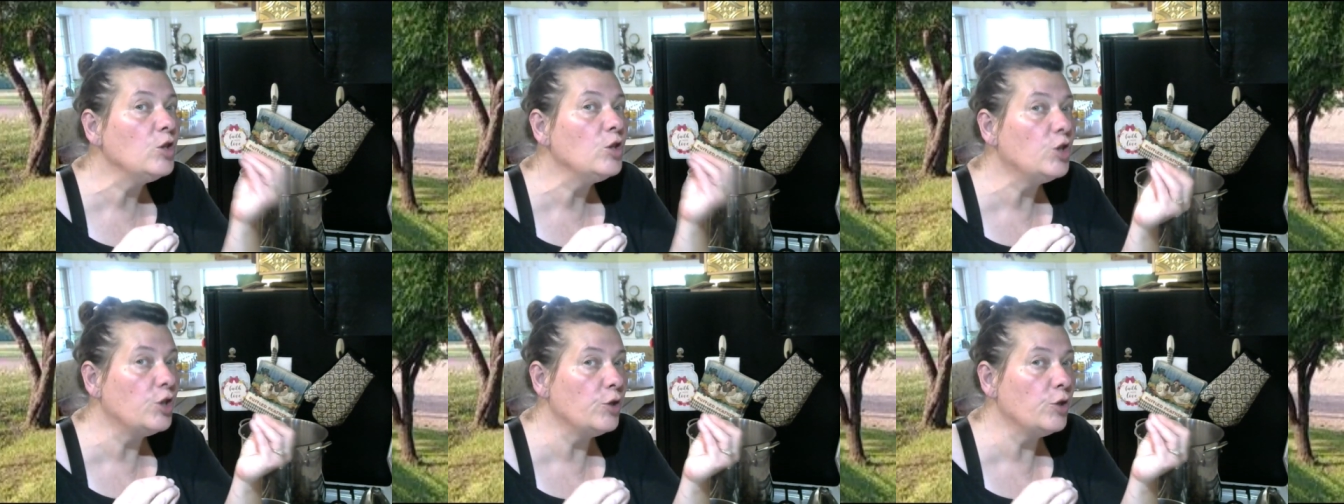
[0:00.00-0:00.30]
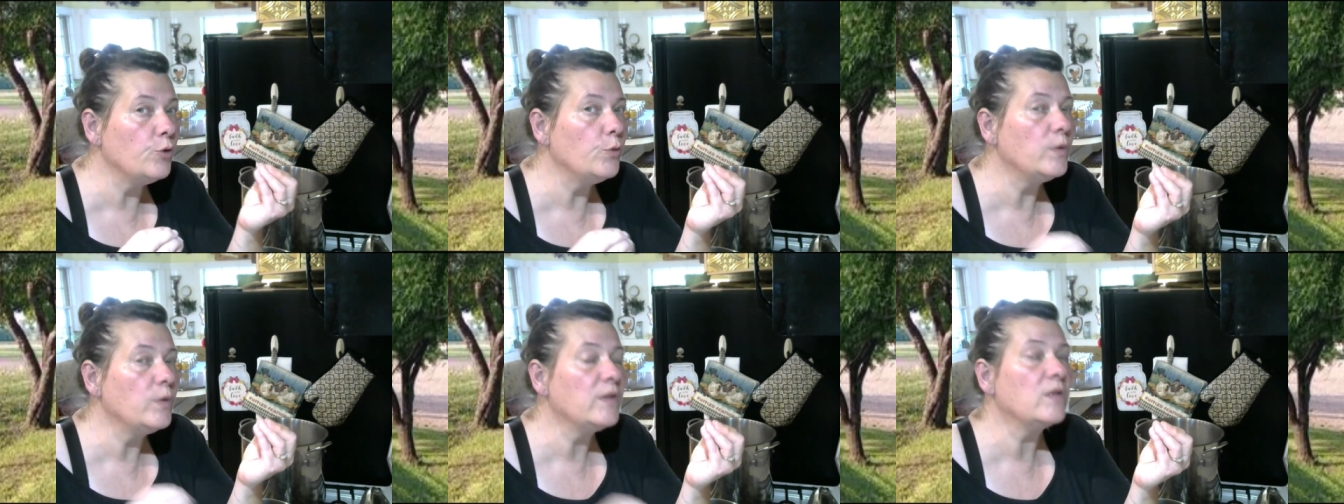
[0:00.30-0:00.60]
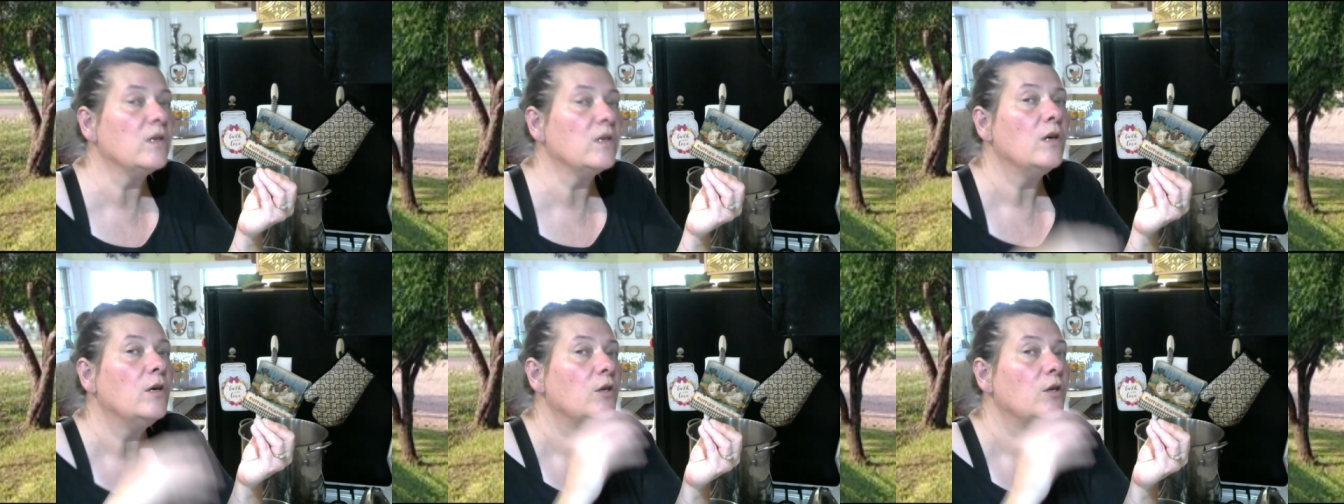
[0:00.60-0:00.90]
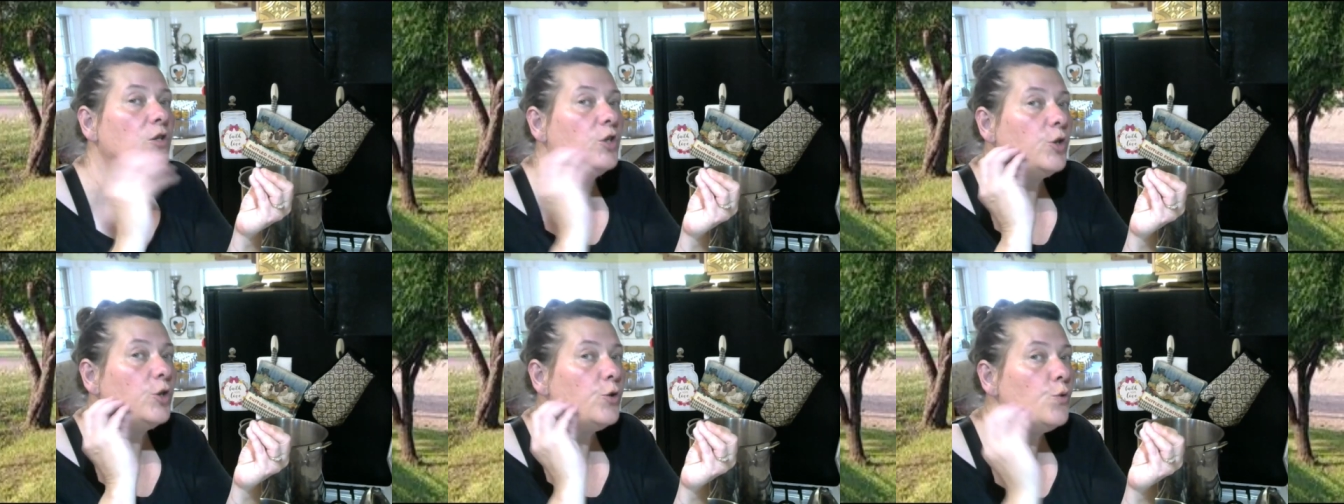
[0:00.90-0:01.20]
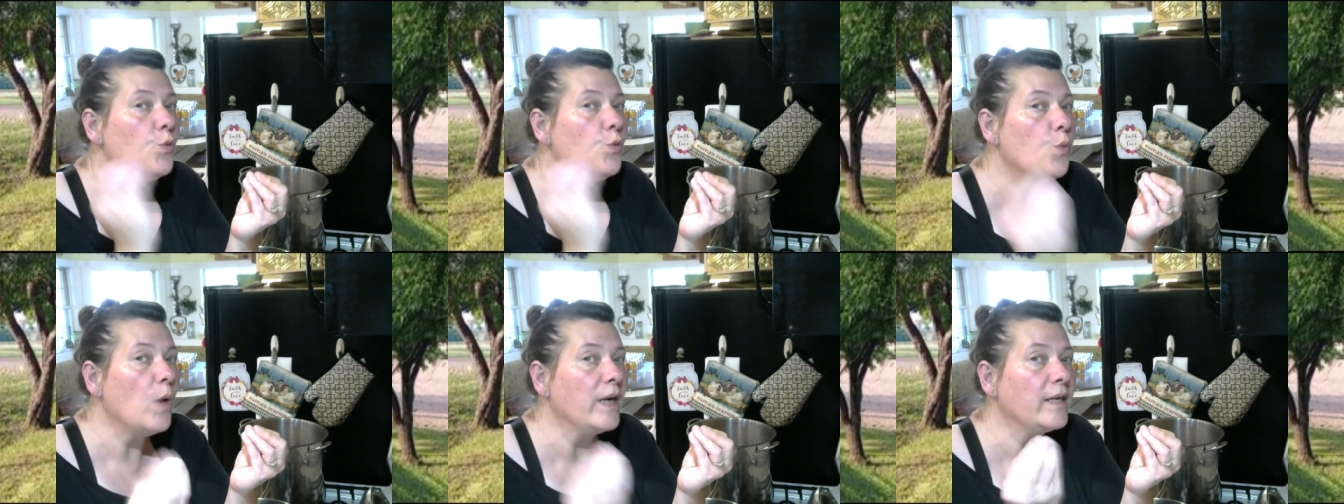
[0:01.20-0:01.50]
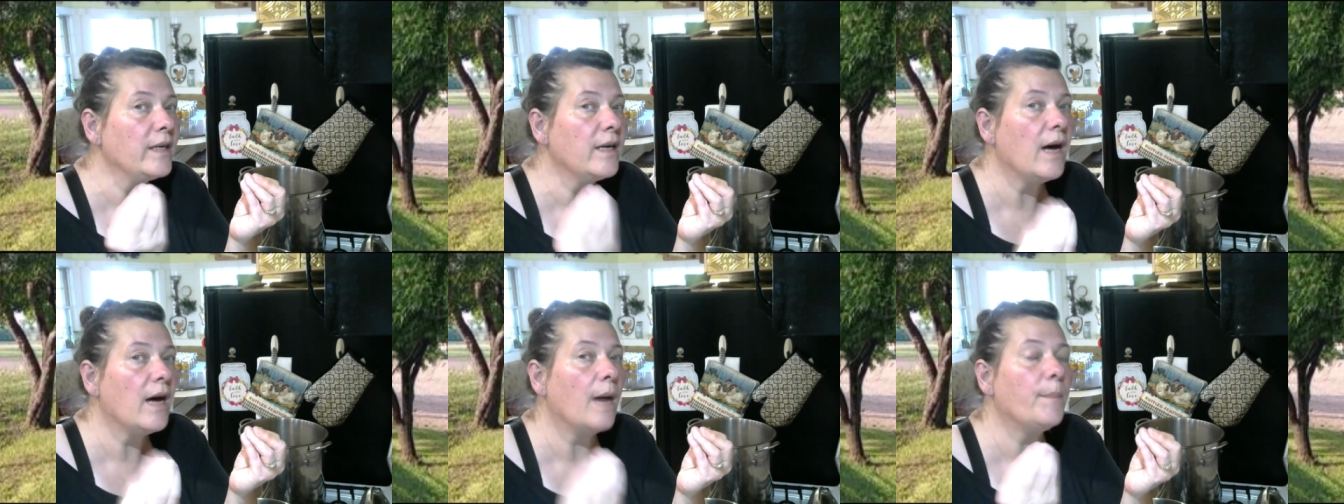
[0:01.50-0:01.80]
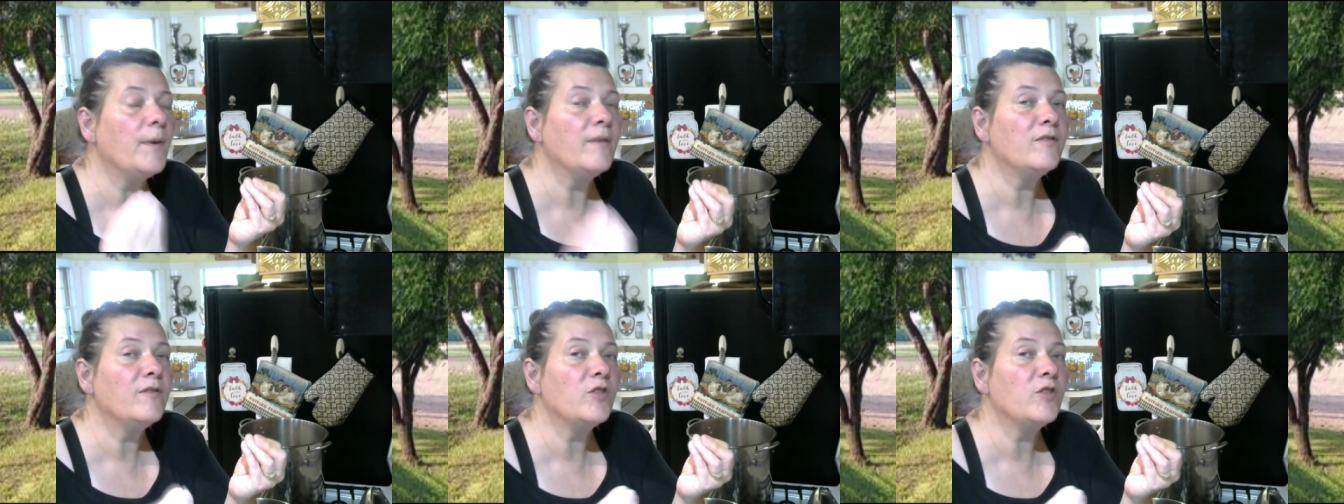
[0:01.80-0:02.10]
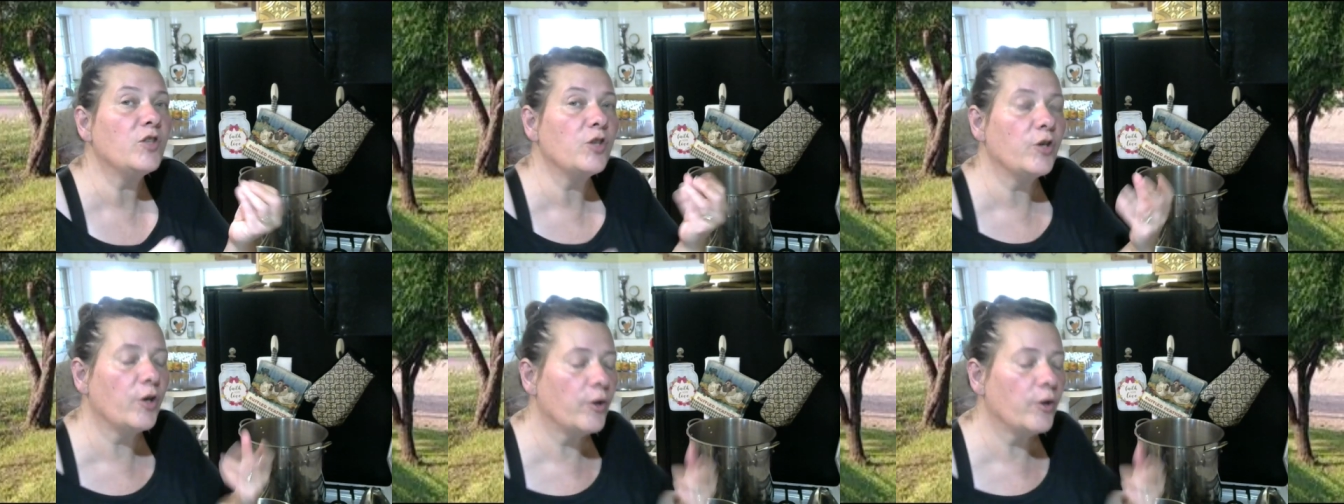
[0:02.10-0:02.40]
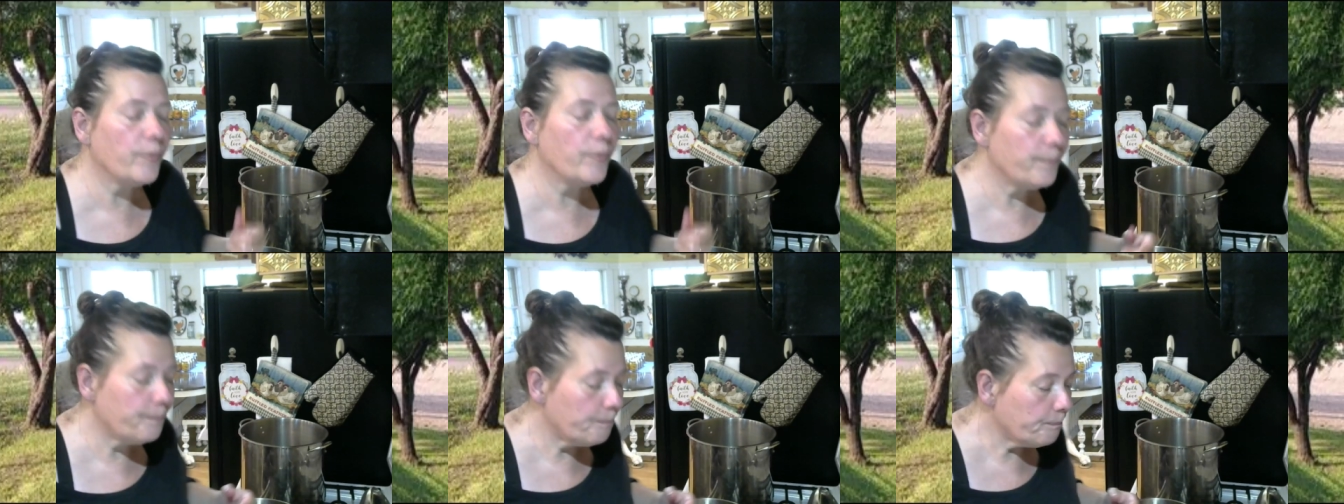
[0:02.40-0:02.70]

juice to one cup of sugar.